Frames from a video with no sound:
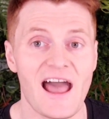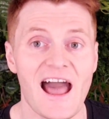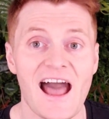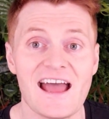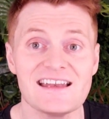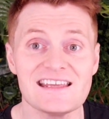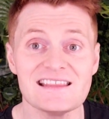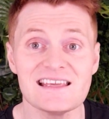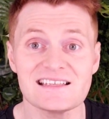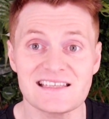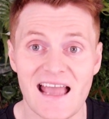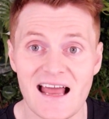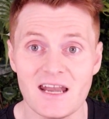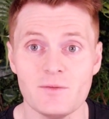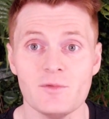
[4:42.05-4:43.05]
adding this
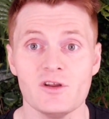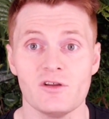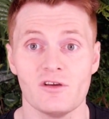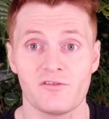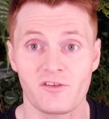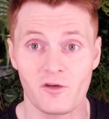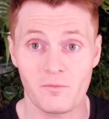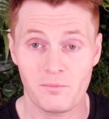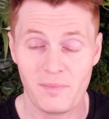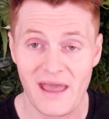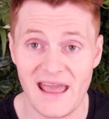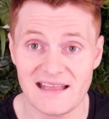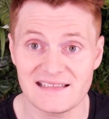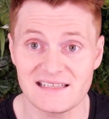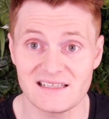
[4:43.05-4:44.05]
element of
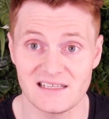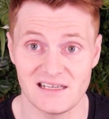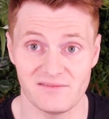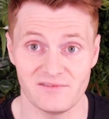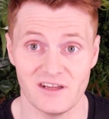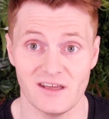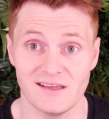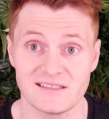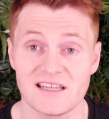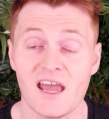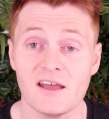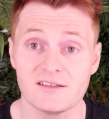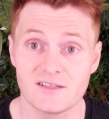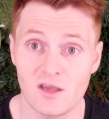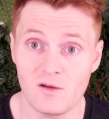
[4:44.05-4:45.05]
competitiveness
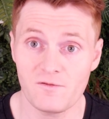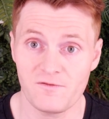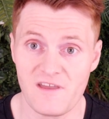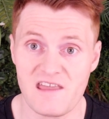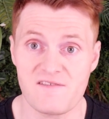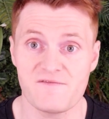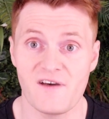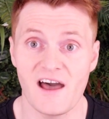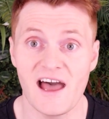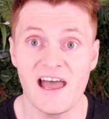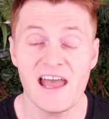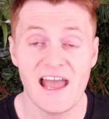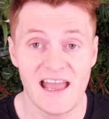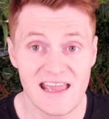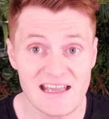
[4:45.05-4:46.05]
to
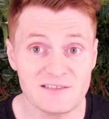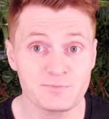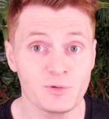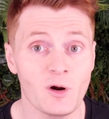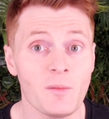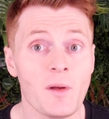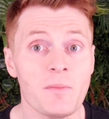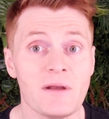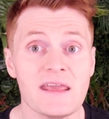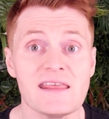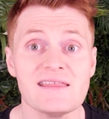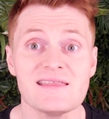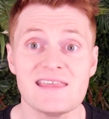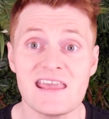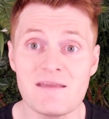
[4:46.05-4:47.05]
FIFA is
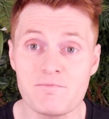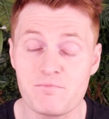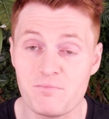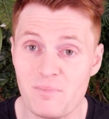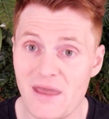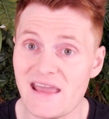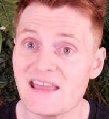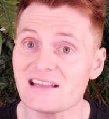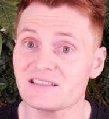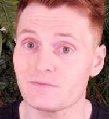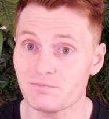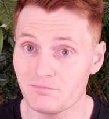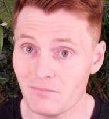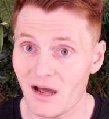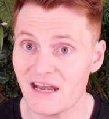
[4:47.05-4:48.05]
probably the biggest
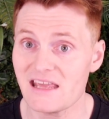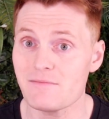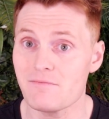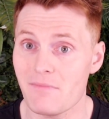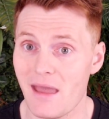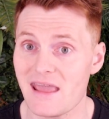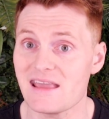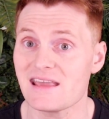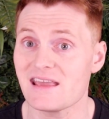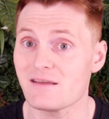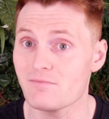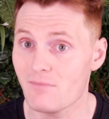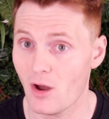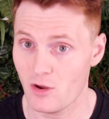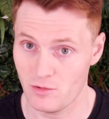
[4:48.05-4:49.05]

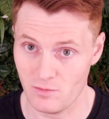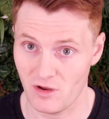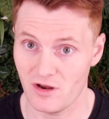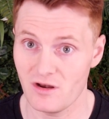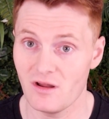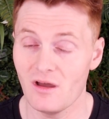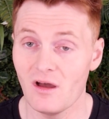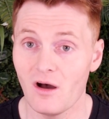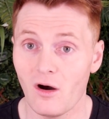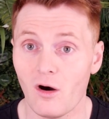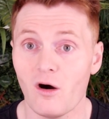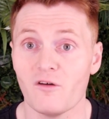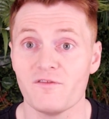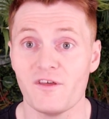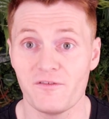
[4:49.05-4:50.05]
money-making moment
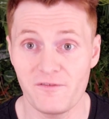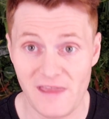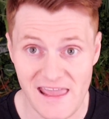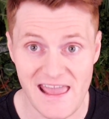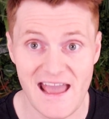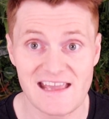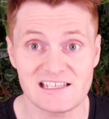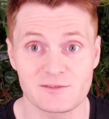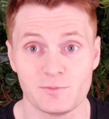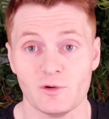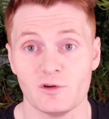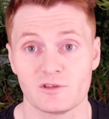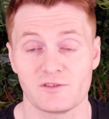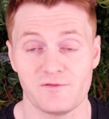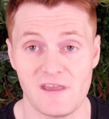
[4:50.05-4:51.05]
of the EA
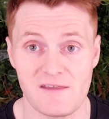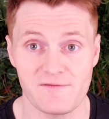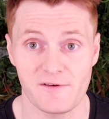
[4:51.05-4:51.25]
Sports FIFA